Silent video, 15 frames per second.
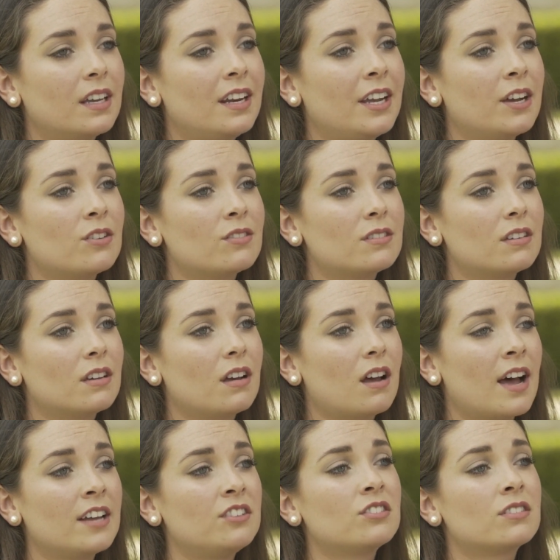And he goes,
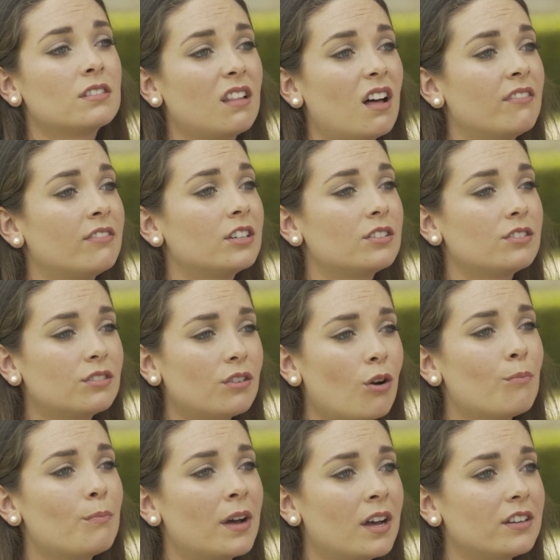I just love her so
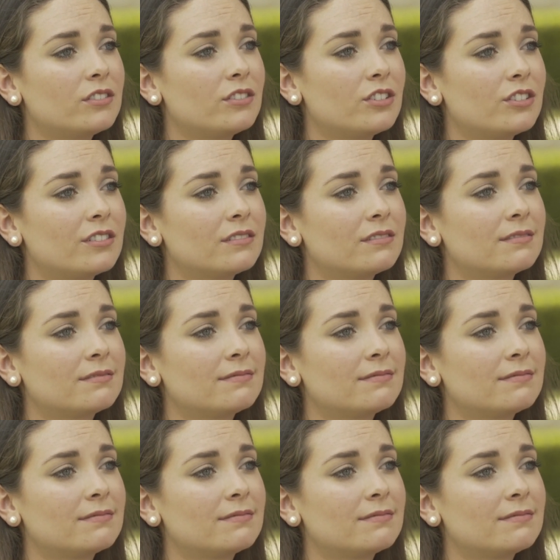much.